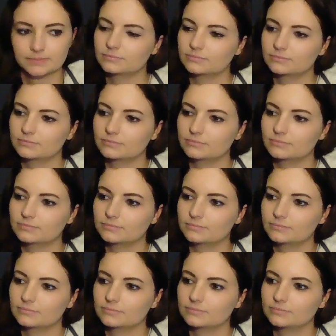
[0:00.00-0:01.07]

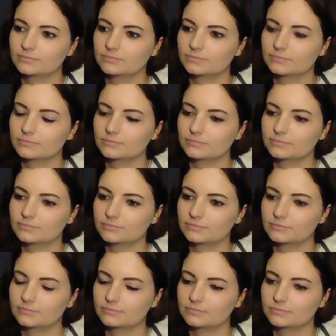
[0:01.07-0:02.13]

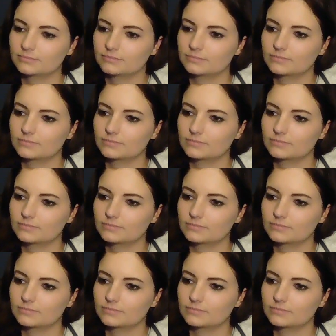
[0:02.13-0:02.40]
(no one is talking)